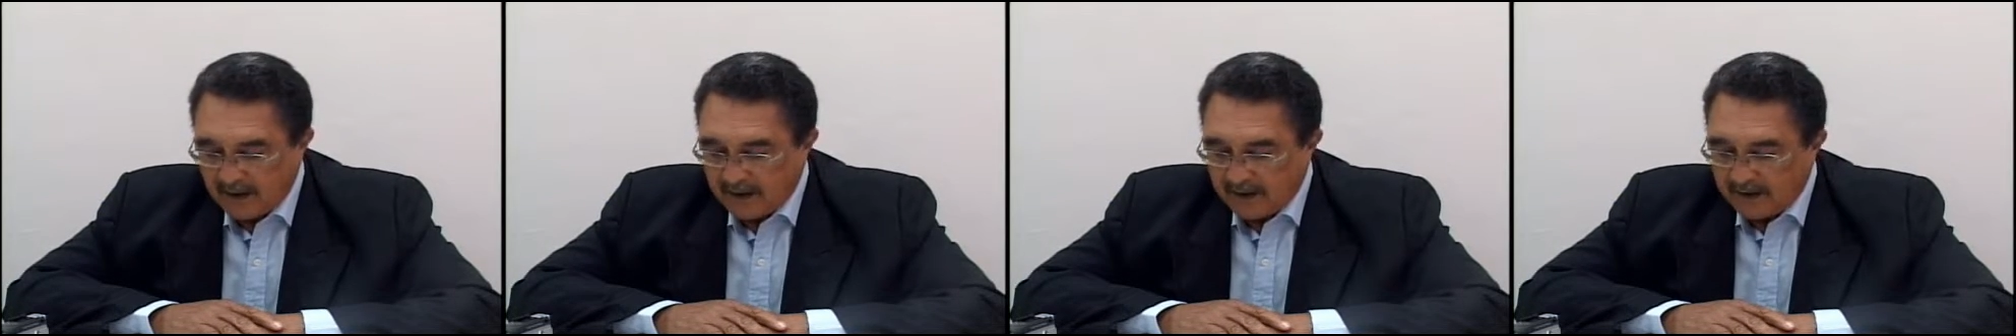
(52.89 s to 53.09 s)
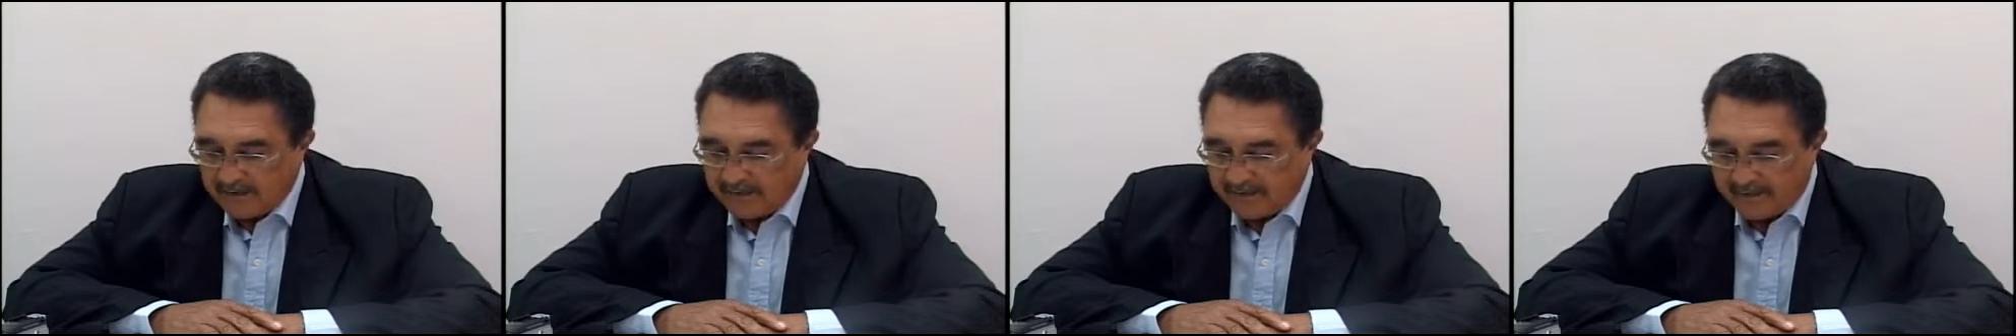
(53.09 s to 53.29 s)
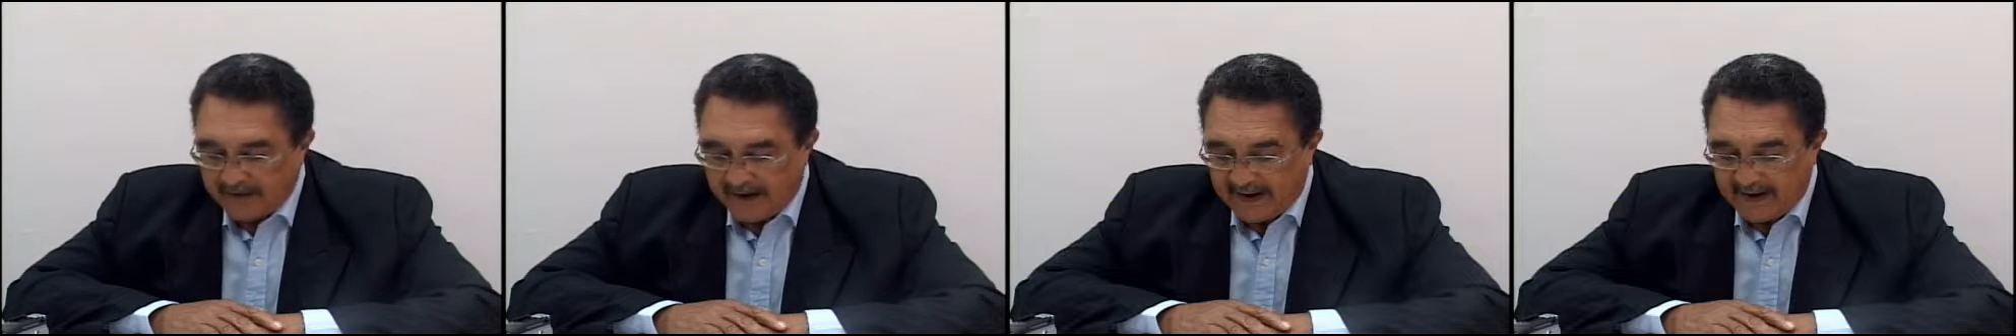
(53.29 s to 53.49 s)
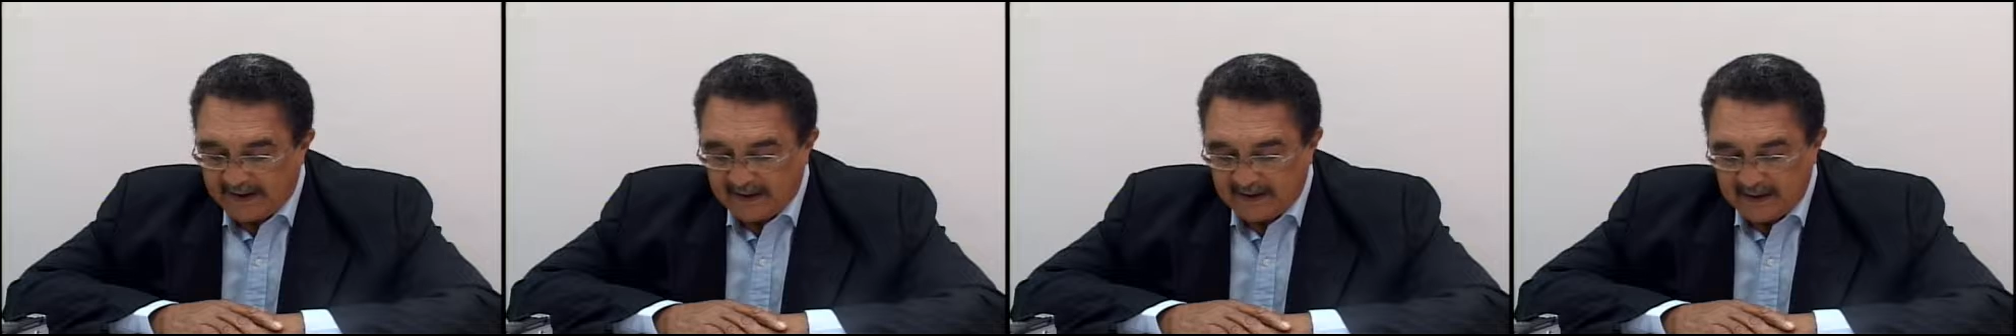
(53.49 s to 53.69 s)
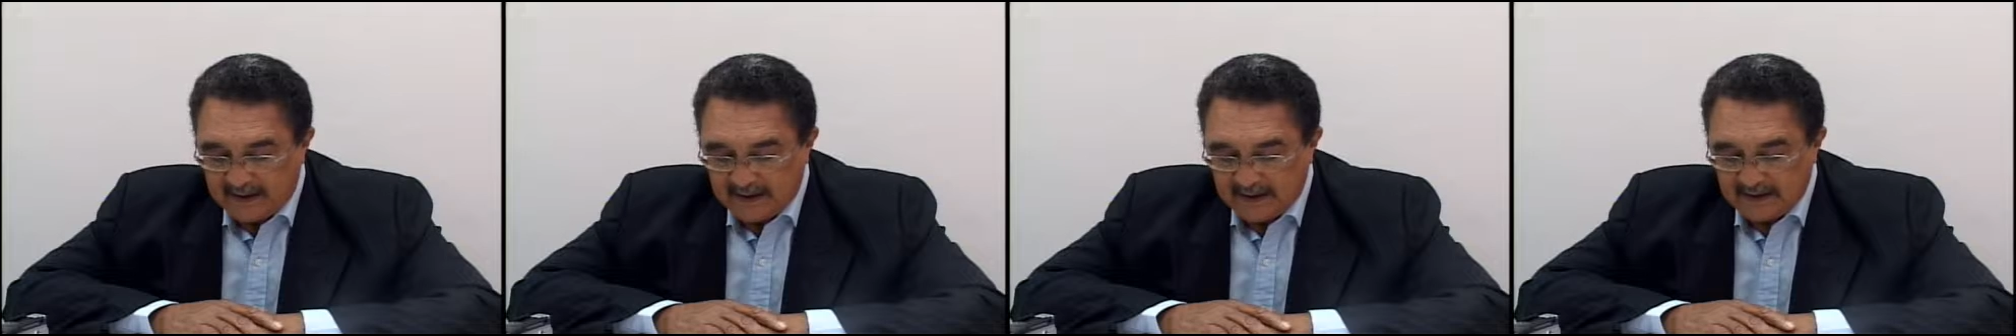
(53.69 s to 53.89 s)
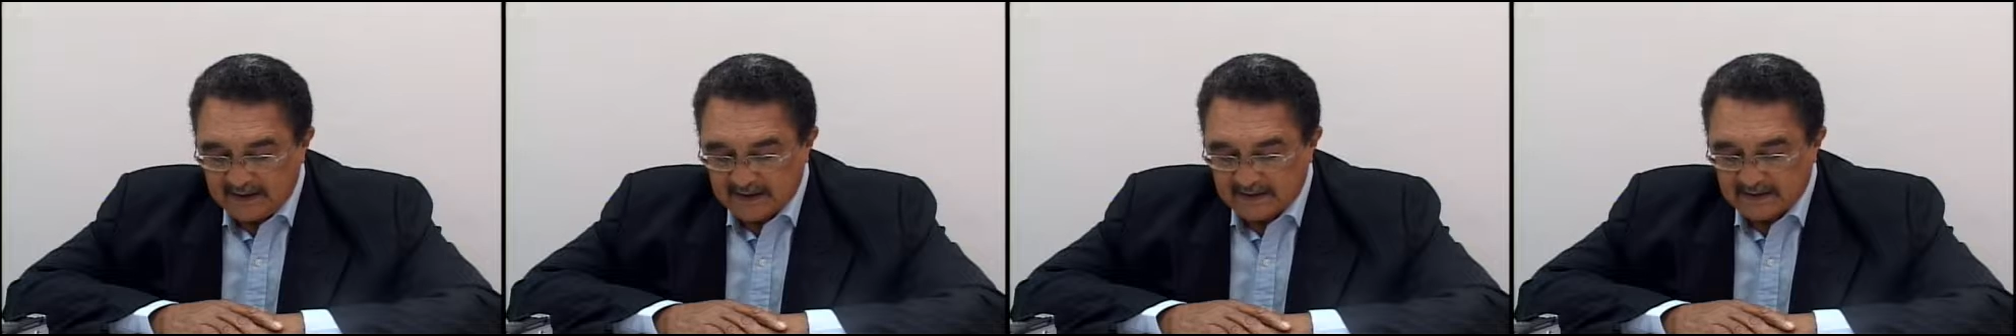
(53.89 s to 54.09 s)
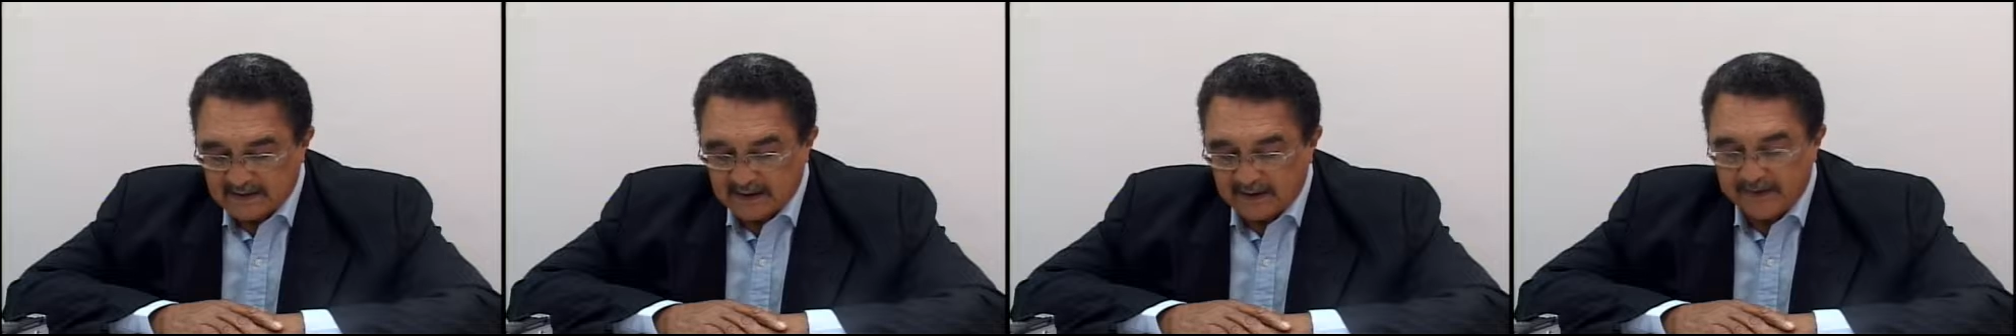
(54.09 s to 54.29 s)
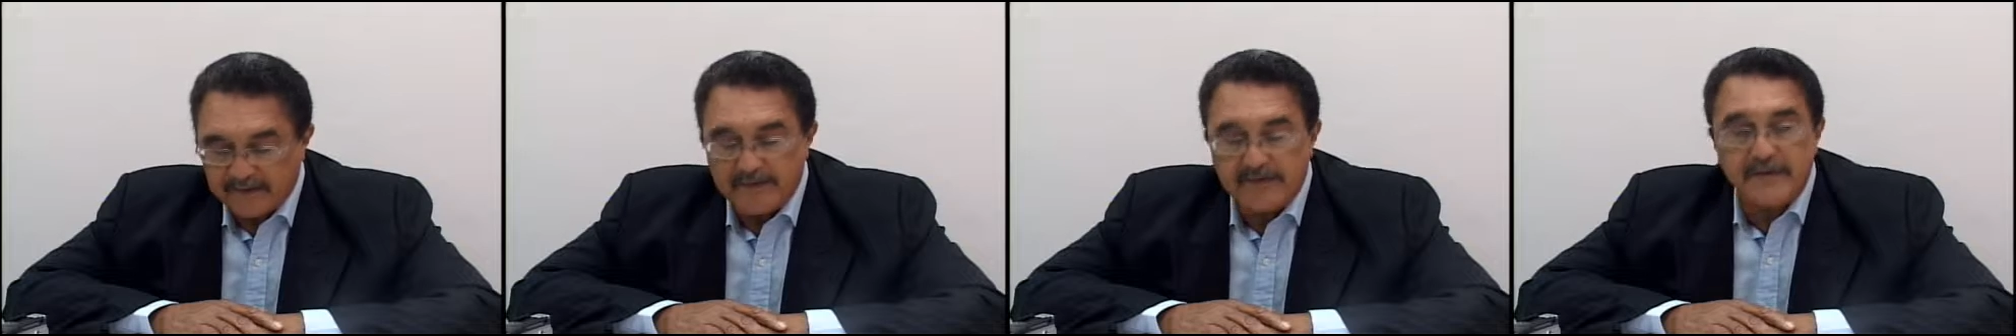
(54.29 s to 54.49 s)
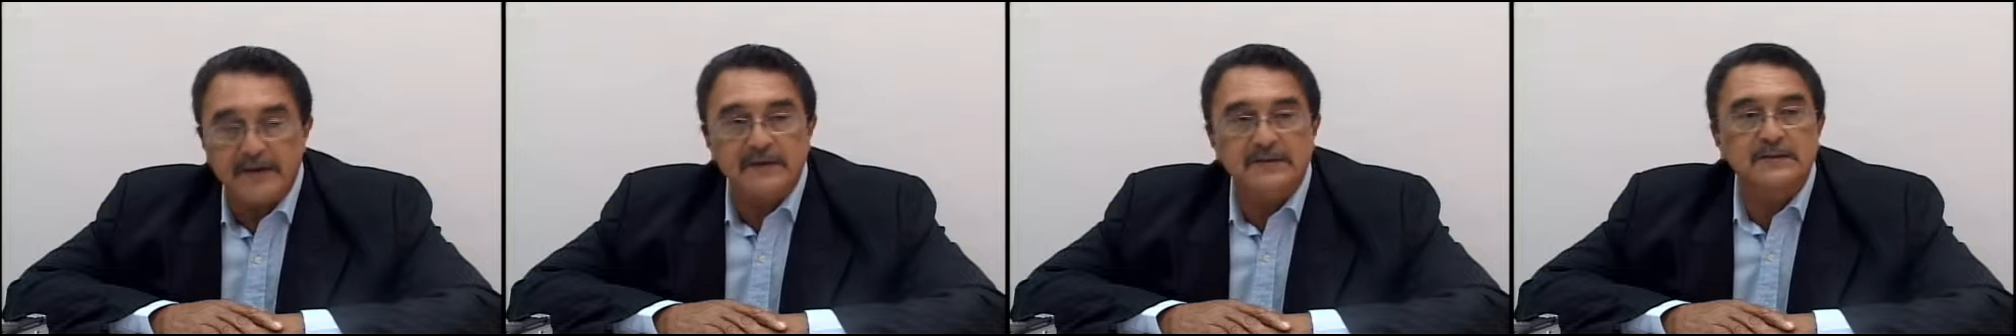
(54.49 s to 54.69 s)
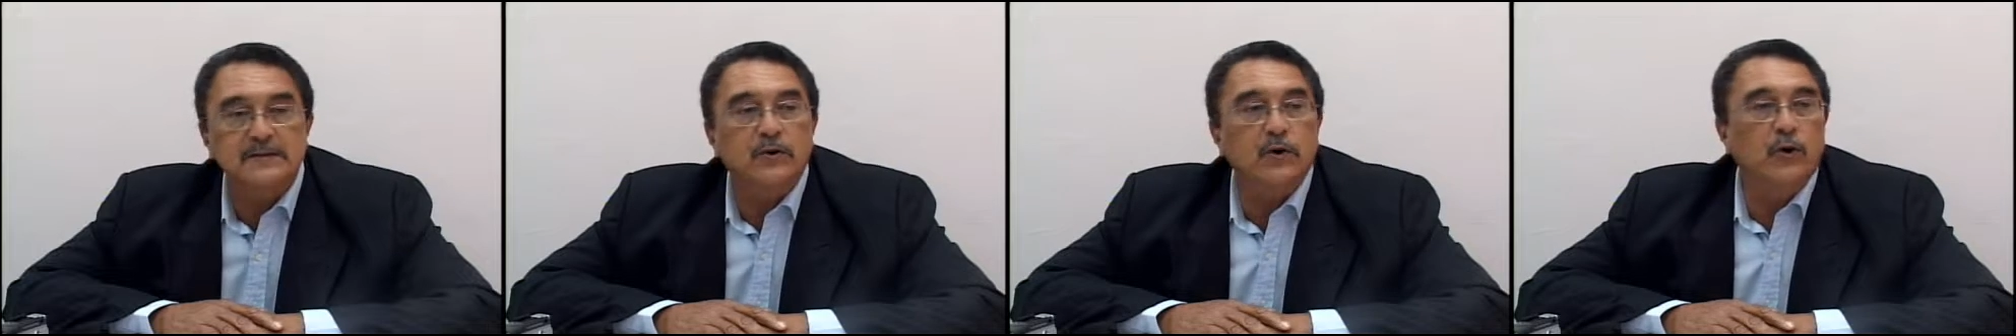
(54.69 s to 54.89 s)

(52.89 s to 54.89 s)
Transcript: The findings of this